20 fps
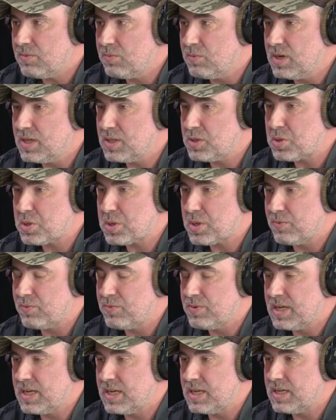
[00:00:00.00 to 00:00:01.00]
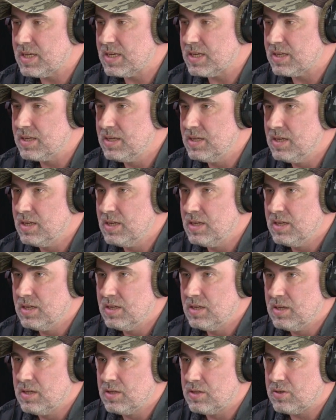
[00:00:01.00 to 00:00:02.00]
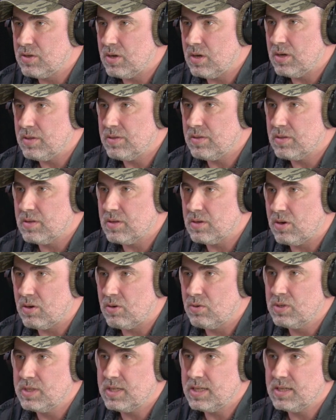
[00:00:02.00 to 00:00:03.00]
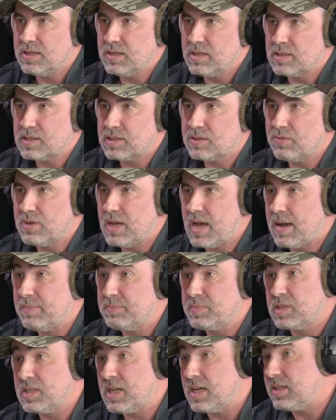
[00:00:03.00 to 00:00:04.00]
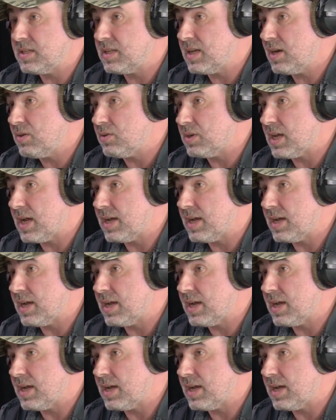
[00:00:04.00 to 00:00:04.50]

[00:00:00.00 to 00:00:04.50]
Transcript: which really turned the old industry upside down.